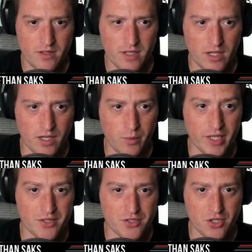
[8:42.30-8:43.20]
Uh, we
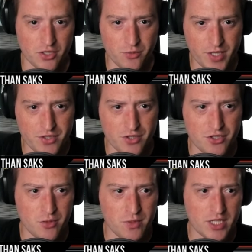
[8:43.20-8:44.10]
get a stalked
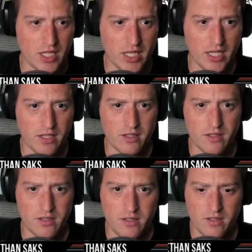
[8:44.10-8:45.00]
researcher, which I like.
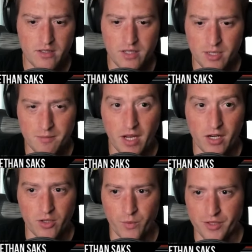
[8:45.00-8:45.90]
I'm not
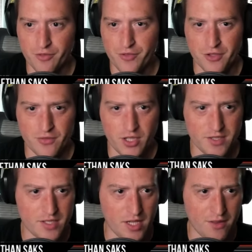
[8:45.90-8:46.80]
going to wheel a fear of
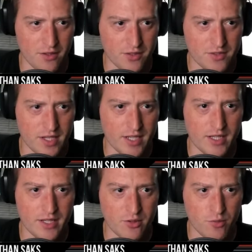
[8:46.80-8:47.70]
lost teeth, it looks like.
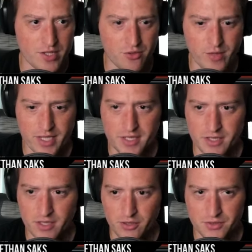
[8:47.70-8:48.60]
Get a resurrected
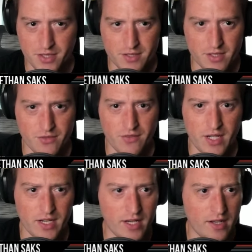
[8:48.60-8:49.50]
cultist is
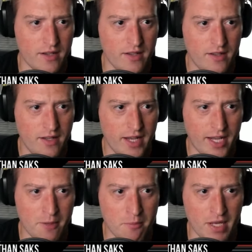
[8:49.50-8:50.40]
fine.
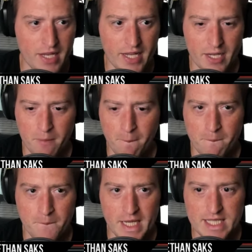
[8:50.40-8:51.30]
And a bedhead
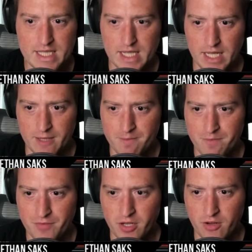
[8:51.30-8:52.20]
beastie.
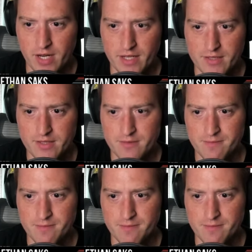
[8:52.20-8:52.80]
All right.